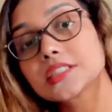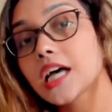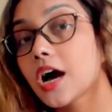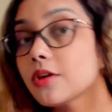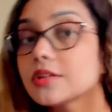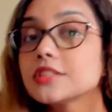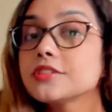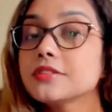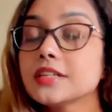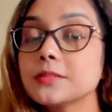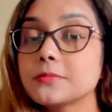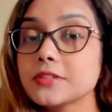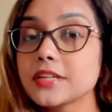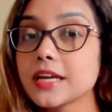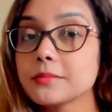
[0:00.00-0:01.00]
how can you help
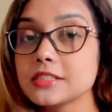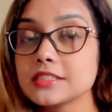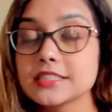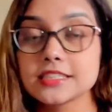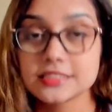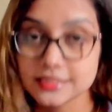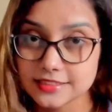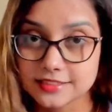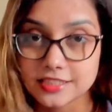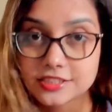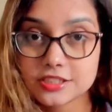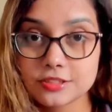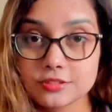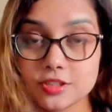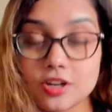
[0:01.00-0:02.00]
rehabilitate
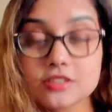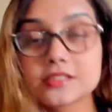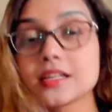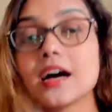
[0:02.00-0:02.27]
rescue dogs?